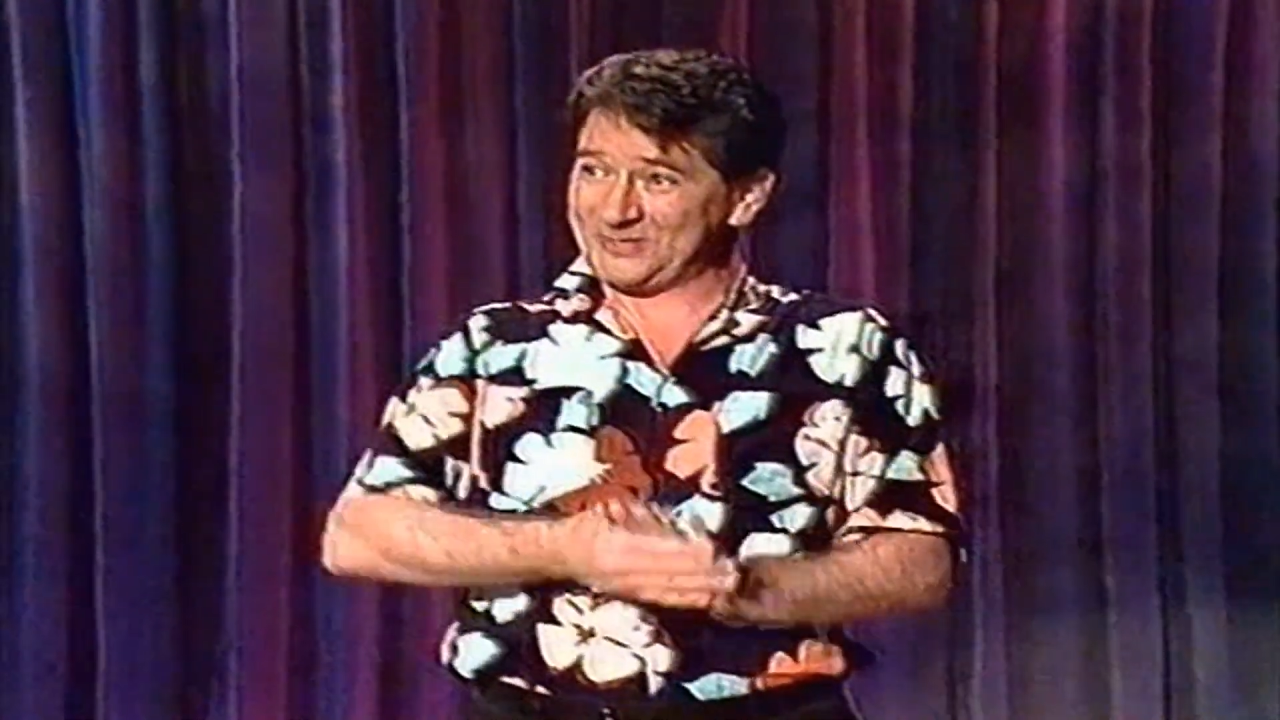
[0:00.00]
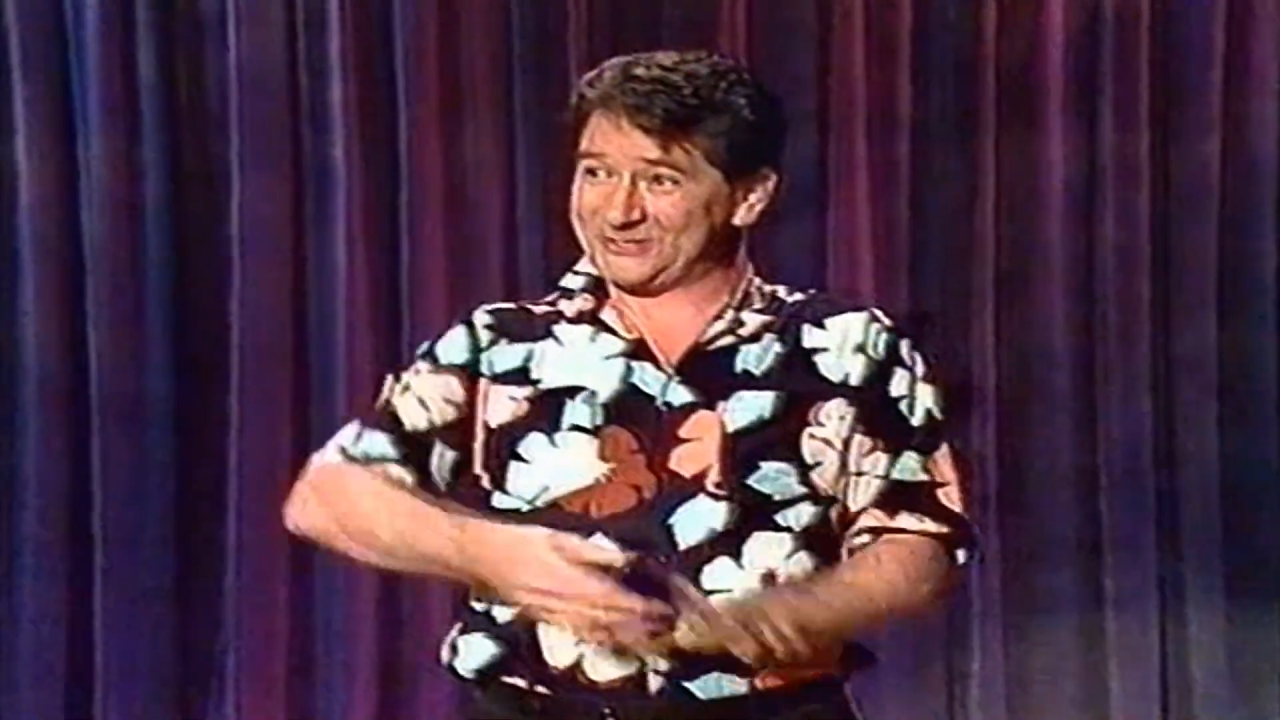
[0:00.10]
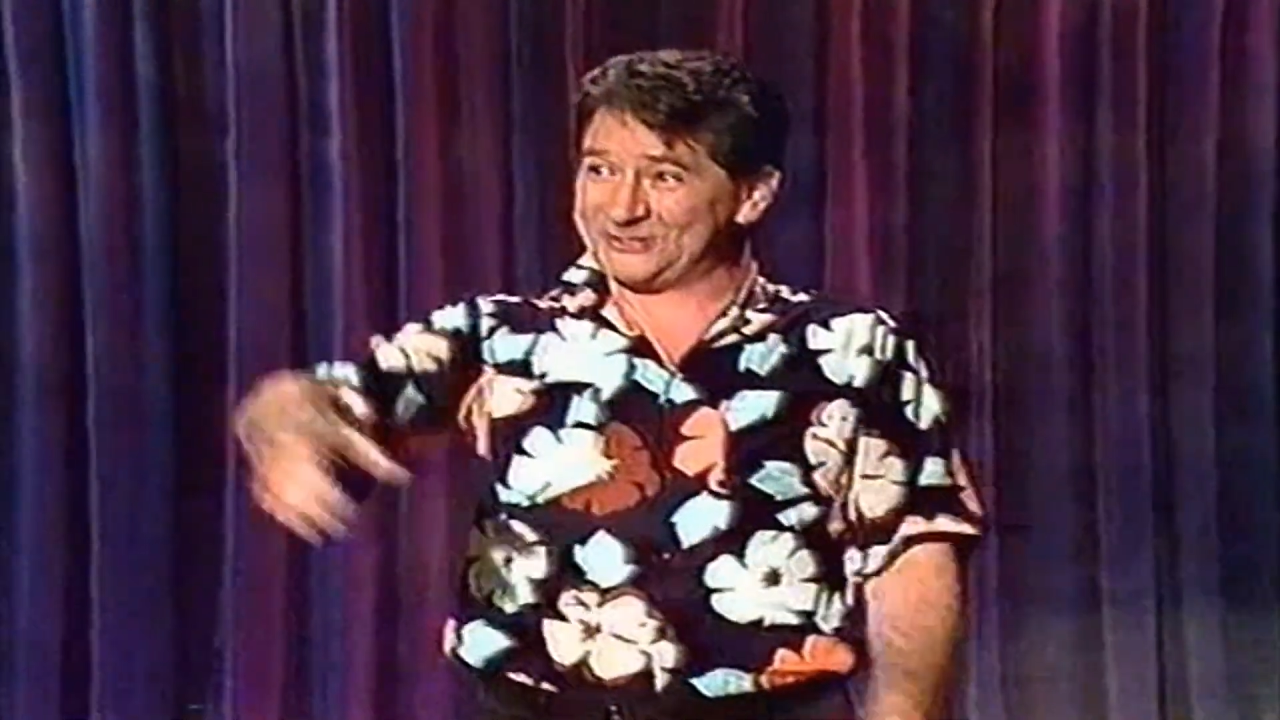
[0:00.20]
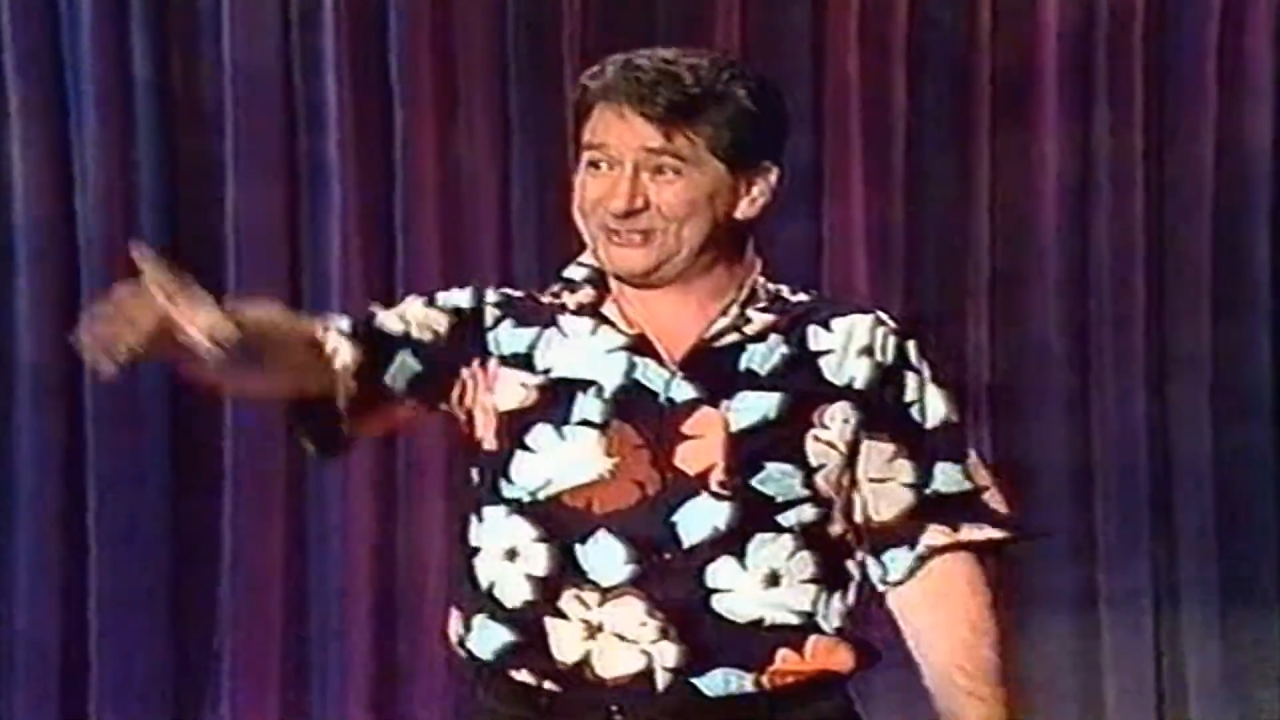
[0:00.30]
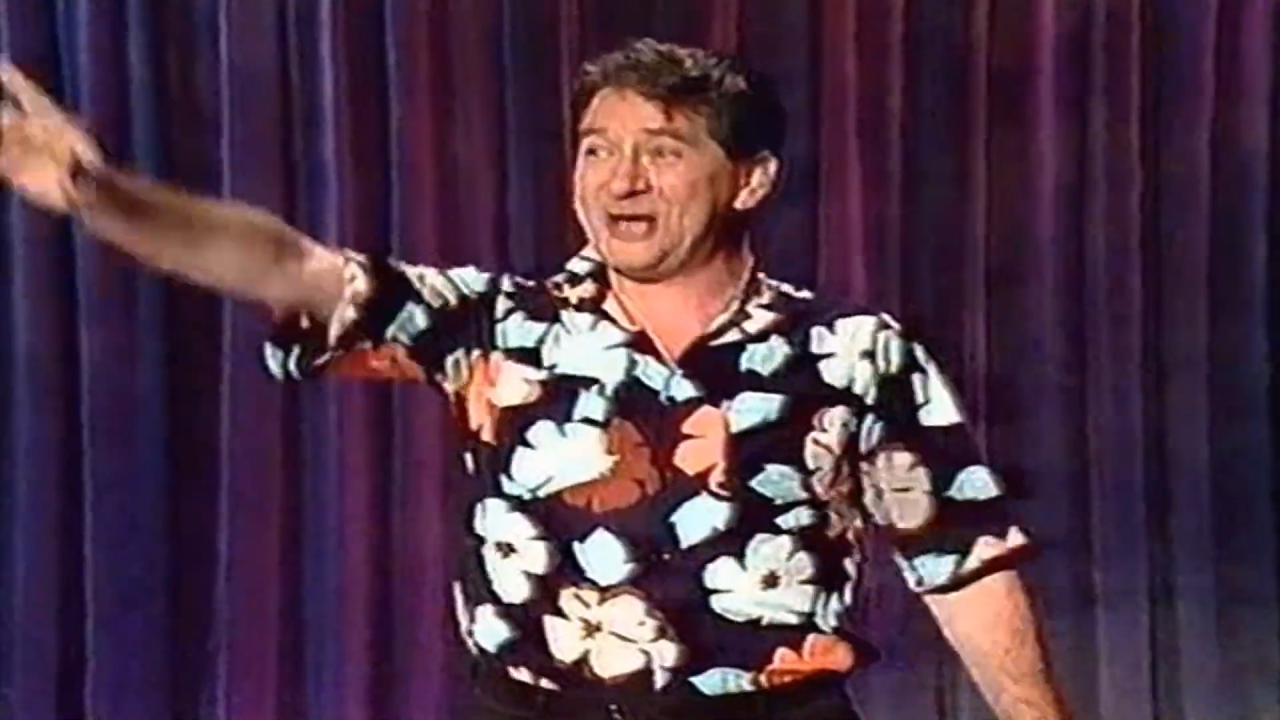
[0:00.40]

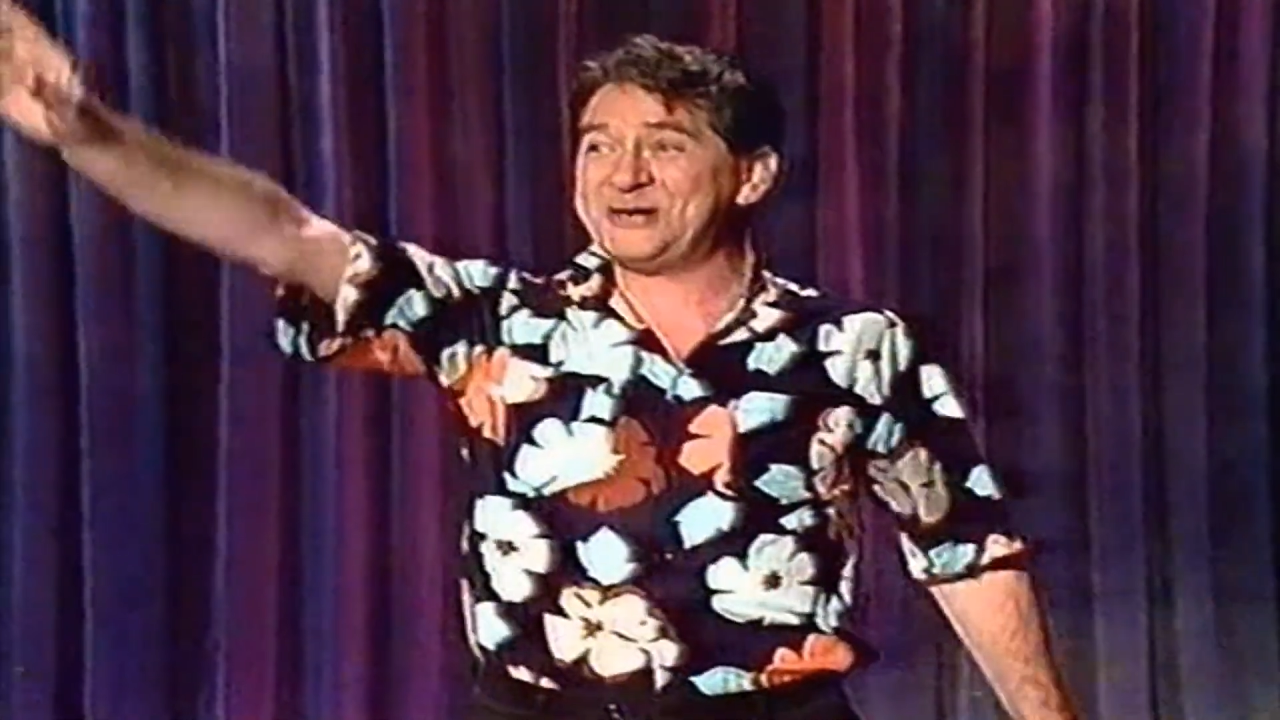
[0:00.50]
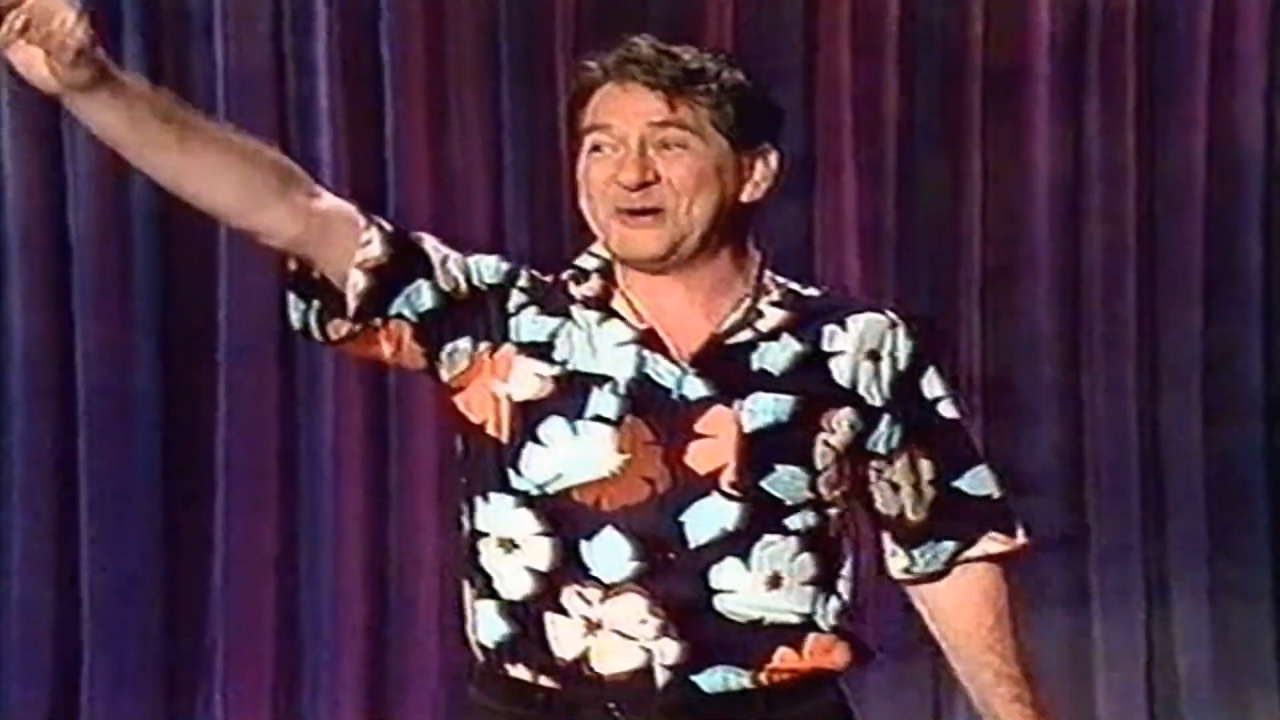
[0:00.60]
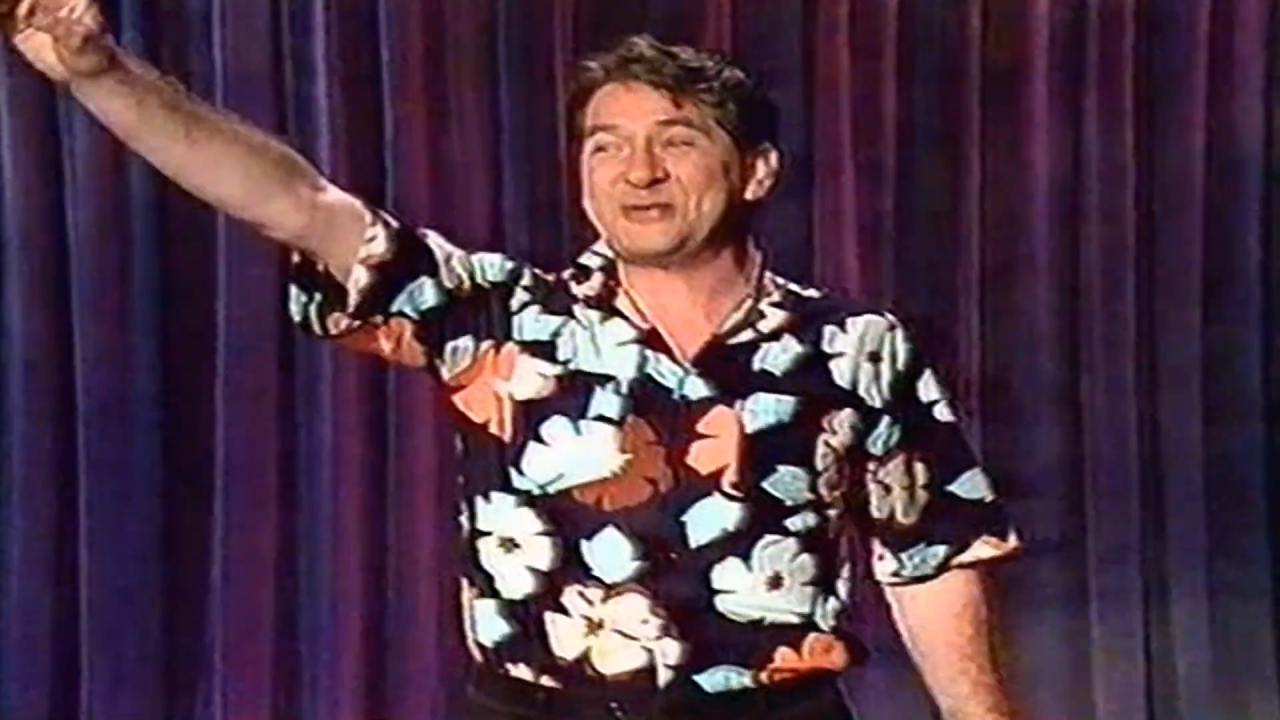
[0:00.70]
So say no